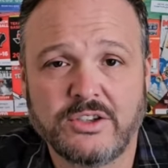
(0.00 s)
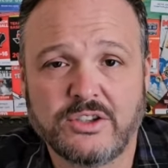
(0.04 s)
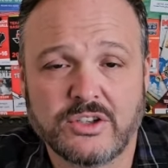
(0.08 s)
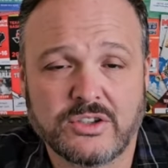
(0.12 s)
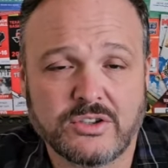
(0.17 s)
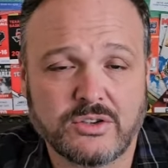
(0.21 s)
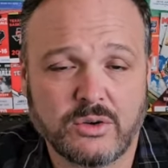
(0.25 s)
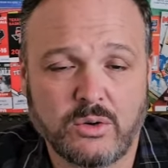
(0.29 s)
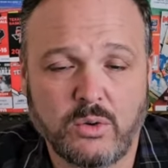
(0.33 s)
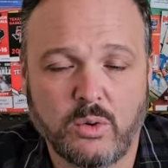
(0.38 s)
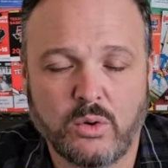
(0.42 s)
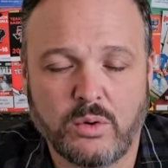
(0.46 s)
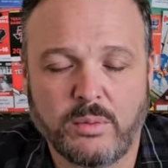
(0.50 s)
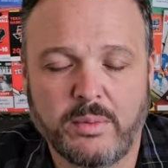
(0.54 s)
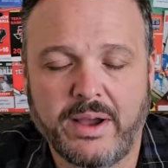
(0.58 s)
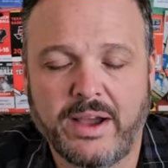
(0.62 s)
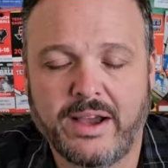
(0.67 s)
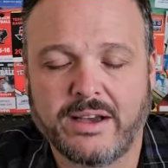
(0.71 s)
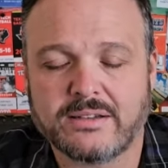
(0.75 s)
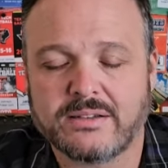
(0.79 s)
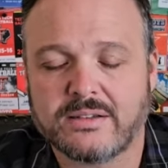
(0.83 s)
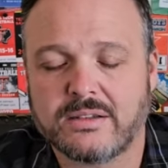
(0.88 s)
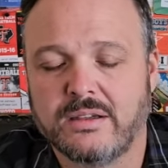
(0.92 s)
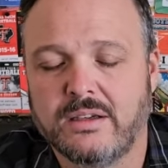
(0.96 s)
just the
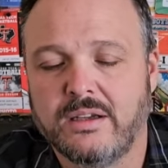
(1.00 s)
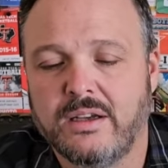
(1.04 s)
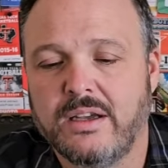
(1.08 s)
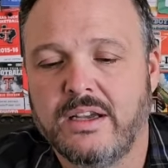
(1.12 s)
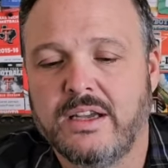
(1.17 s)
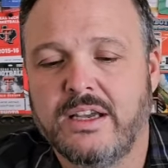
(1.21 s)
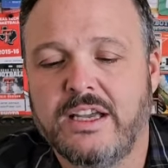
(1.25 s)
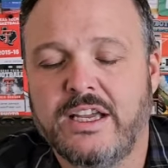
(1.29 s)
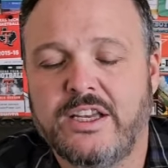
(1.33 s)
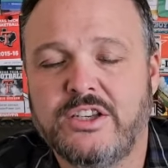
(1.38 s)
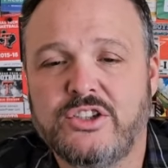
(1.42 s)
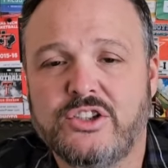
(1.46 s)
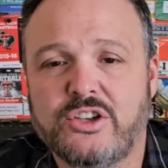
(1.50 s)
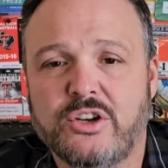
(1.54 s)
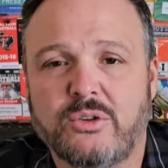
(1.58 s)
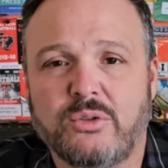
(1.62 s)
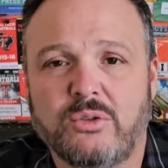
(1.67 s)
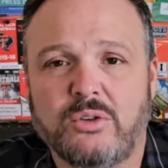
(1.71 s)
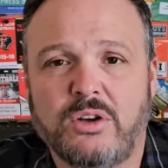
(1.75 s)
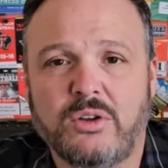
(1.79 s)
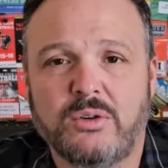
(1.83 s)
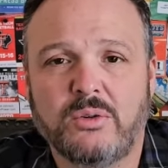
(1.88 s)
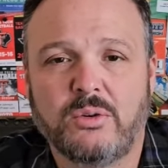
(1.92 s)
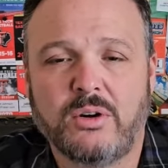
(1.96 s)
quarterbacks in
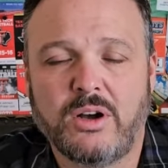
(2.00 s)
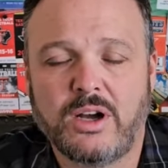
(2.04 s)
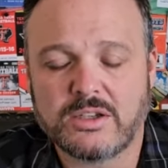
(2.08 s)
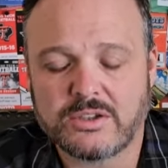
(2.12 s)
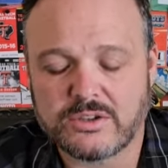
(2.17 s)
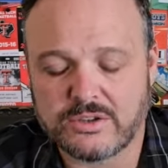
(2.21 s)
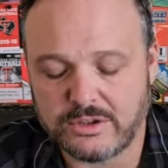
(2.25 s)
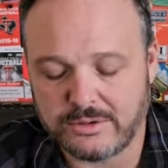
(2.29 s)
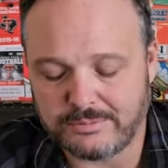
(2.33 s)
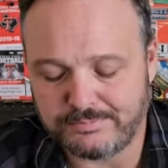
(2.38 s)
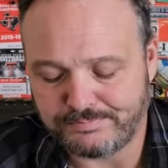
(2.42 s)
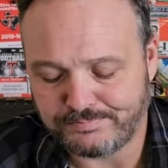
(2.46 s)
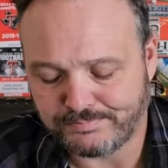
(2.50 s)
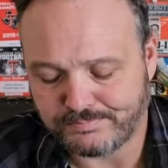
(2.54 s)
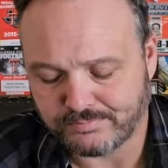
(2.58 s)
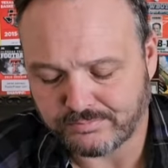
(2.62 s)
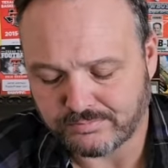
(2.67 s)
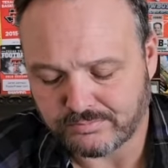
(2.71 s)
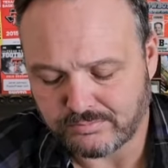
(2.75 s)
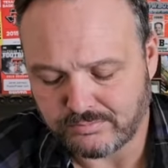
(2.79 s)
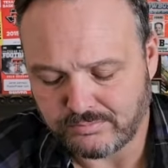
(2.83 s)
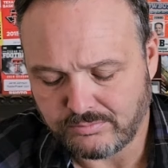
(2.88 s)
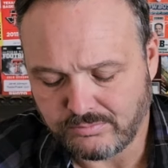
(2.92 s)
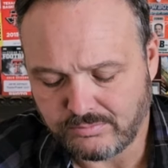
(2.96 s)
general on the roster
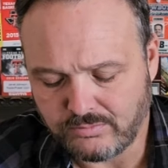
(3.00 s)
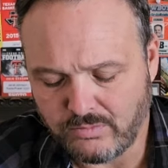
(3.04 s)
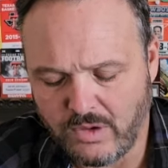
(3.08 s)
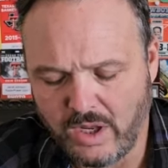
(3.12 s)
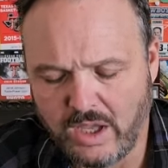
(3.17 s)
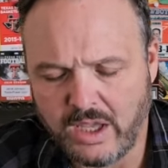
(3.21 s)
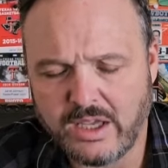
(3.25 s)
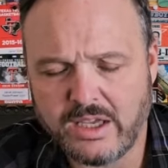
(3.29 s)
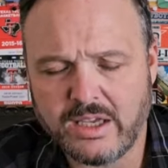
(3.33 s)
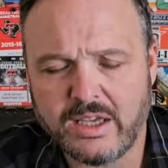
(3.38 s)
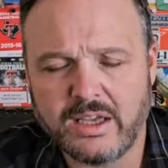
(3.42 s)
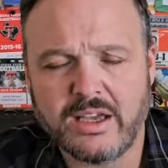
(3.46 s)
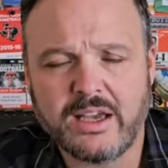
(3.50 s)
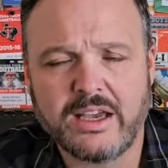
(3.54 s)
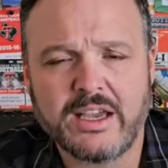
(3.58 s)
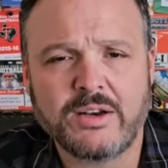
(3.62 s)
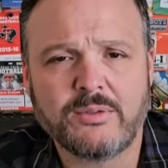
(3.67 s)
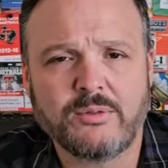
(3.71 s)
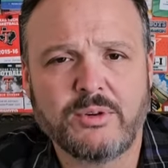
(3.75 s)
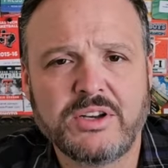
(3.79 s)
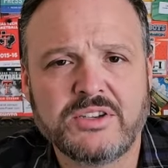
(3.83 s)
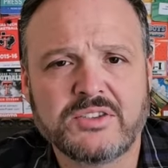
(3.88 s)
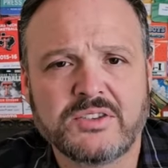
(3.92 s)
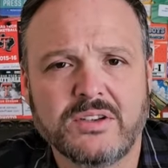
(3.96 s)

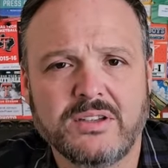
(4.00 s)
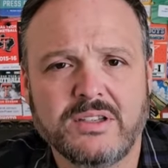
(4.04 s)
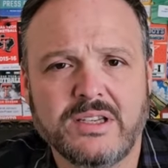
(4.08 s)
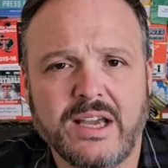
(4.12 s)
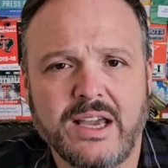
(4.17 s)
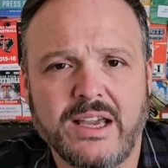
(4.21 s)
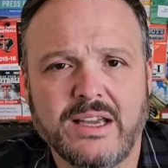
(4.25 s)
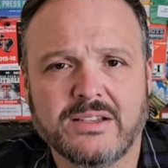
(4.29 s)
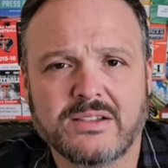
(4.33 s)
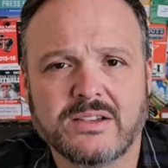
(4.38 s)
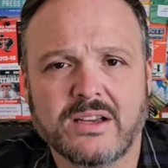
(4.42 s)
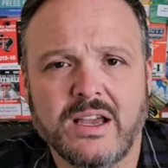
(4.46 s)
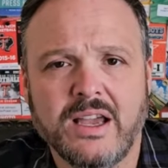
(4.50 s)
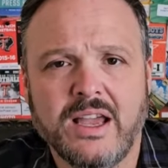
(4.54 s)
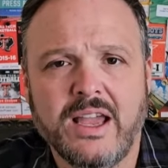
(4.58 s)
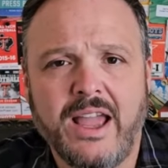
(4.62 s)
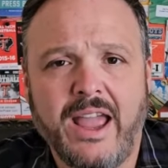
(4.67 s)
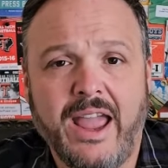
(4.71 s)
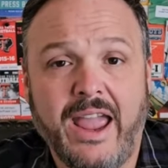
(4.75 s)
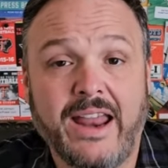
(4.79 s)
in recent days.